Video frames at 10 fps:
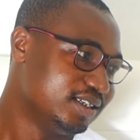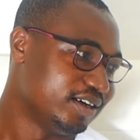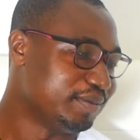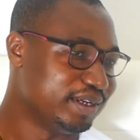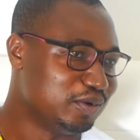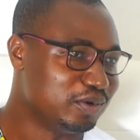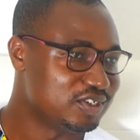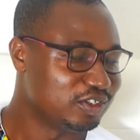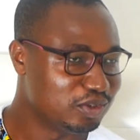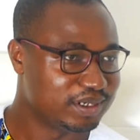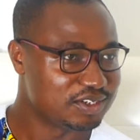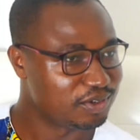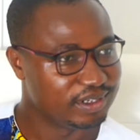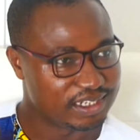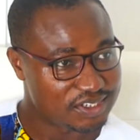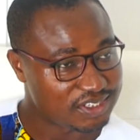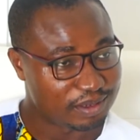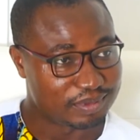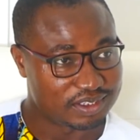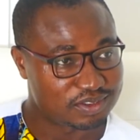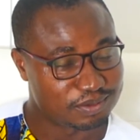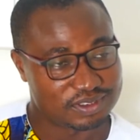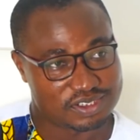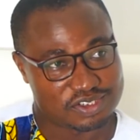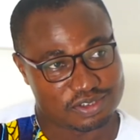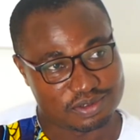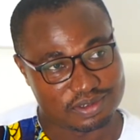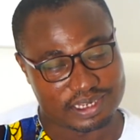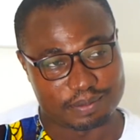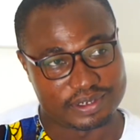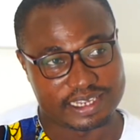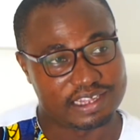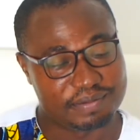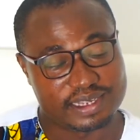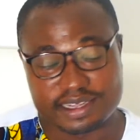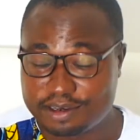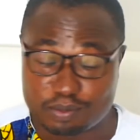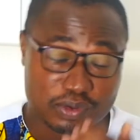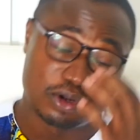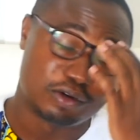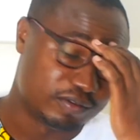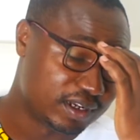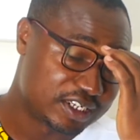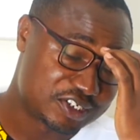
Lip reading: Everybody wants a job that's already established, which is, the government can employ all of us.